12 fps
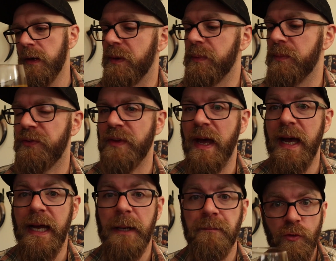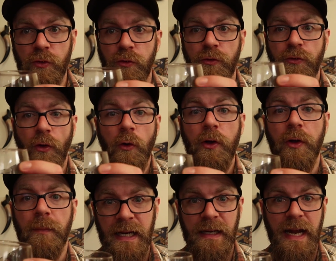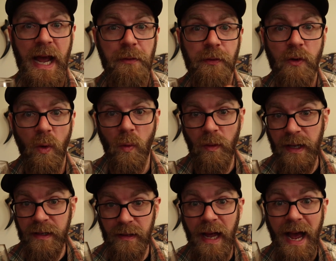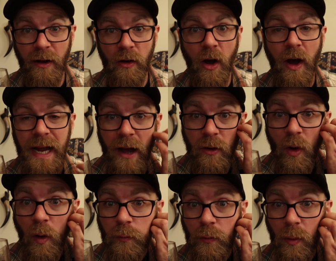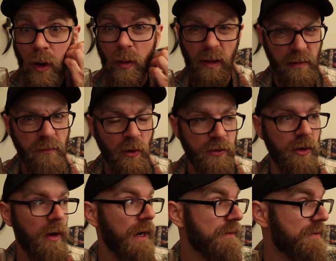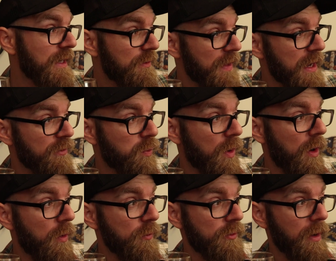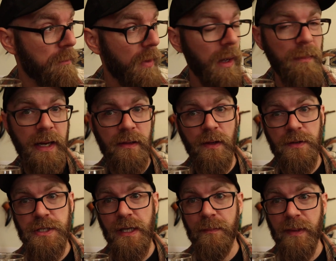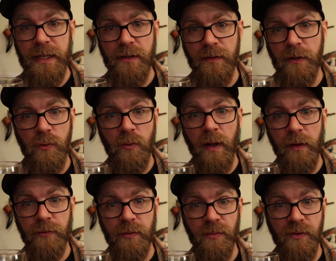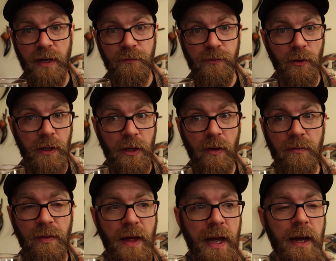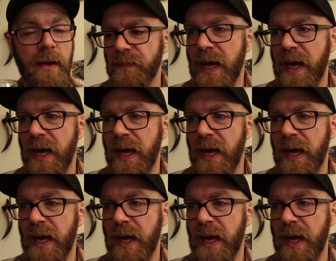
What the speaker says: Some people say to soak it in ethanol, like a high alcohol for a while, like a vodka. I did that as well, so I might make another chili mead because I do have some stuff soaking over there.